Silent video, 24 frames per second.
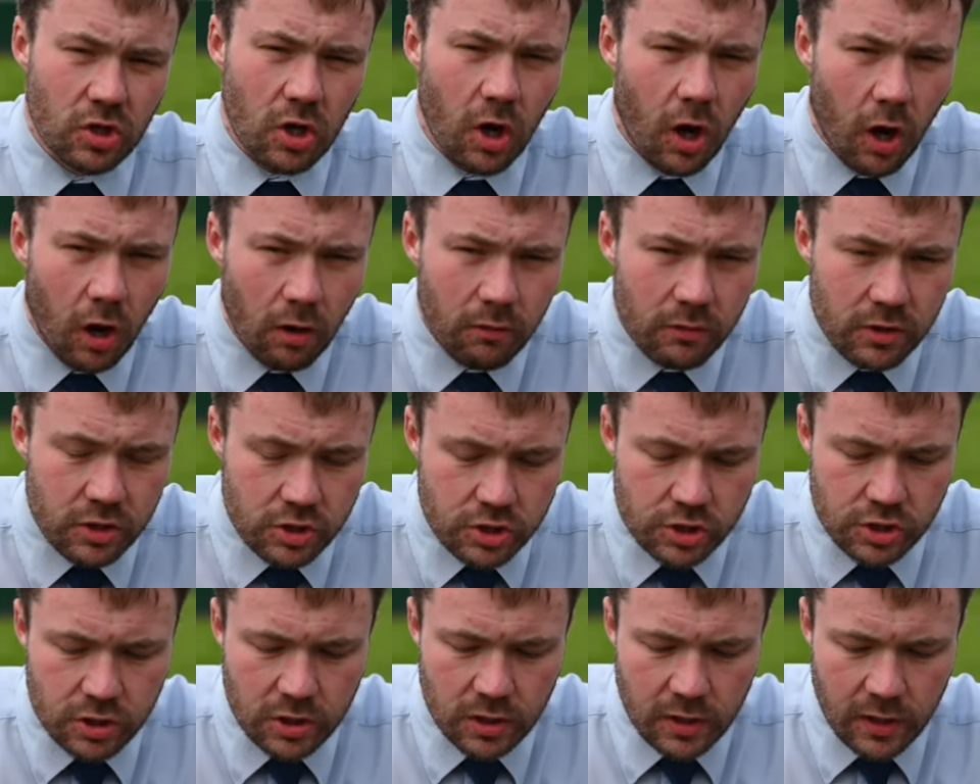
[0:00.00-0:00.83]

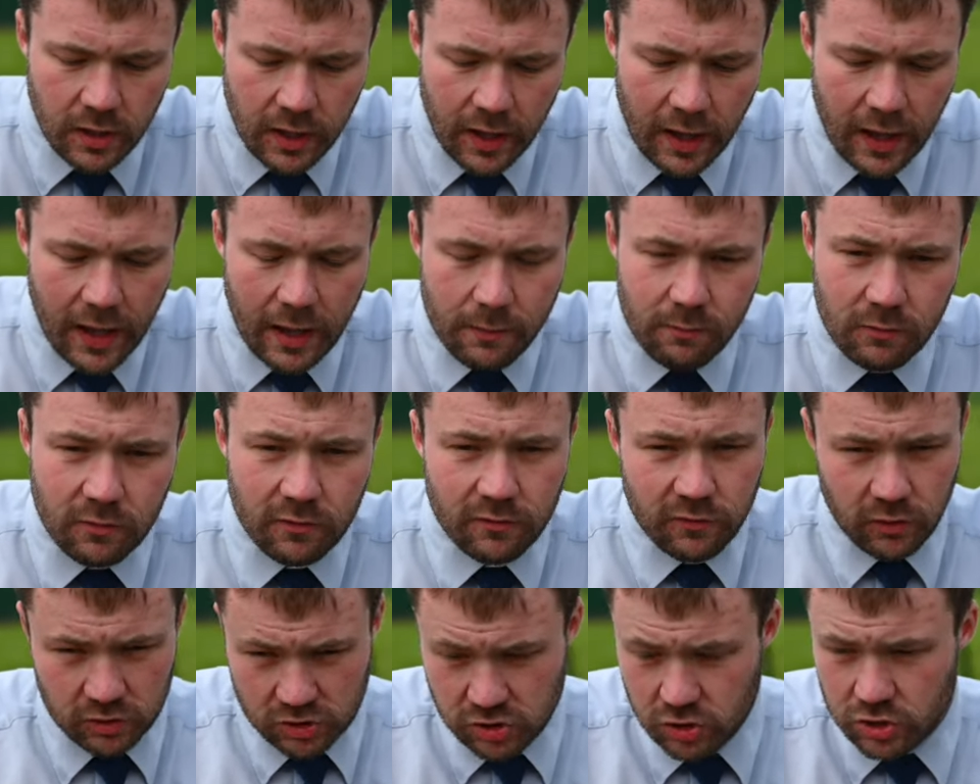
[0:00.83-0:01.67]
cartridge
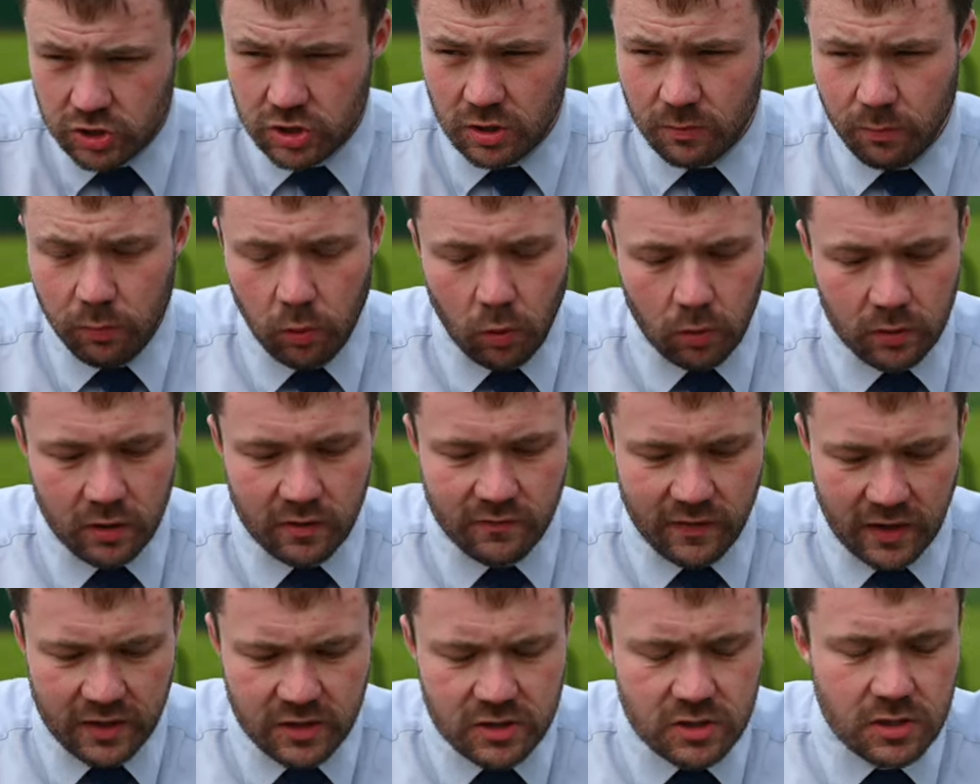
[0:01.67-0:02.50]
for such an important
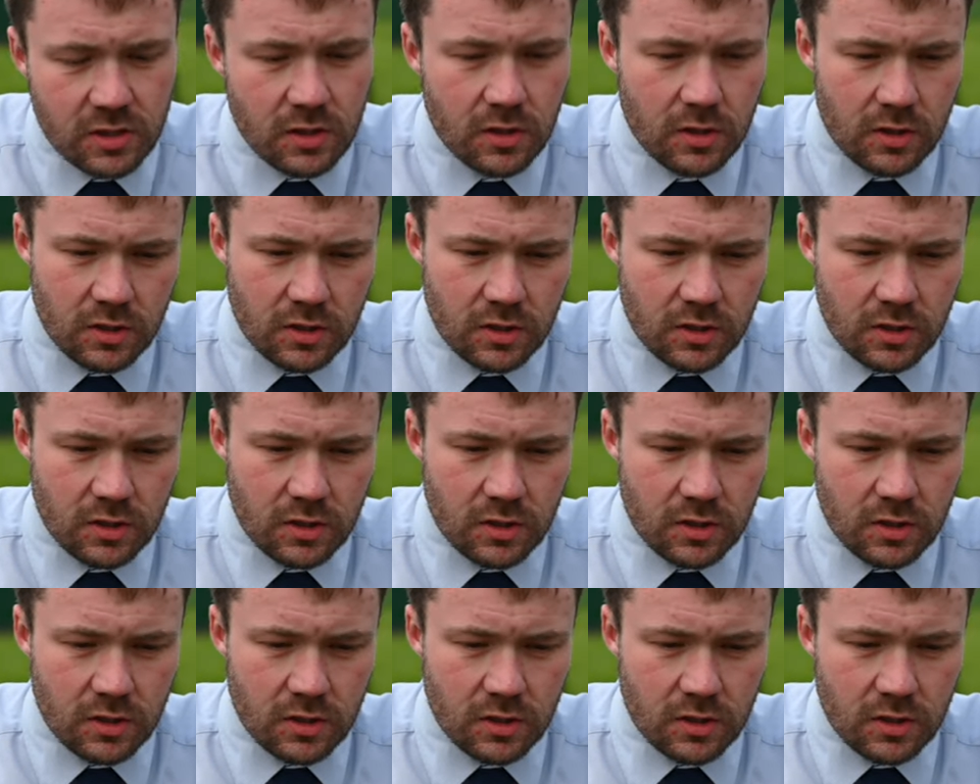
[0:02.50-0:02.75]
event.